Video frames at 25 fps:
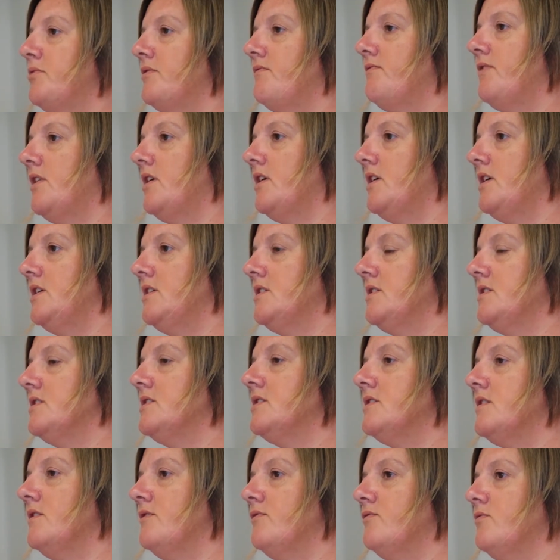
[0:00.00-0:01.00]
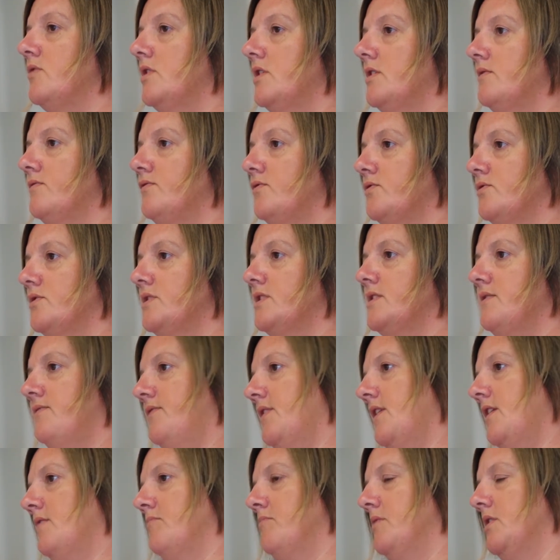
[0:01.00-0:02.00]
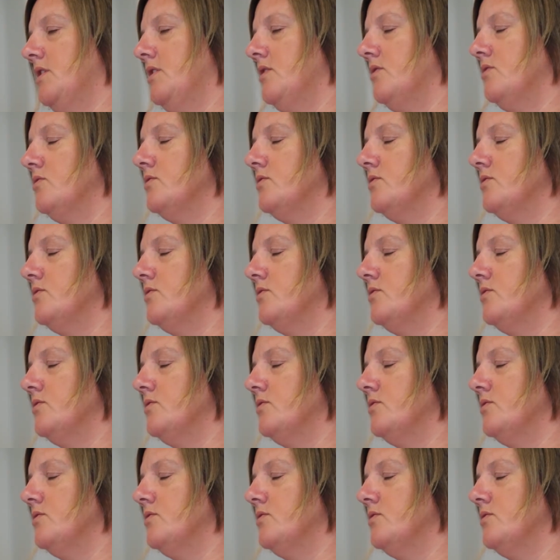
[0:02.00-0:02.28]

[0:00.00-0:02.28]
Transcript: providers of workforce development,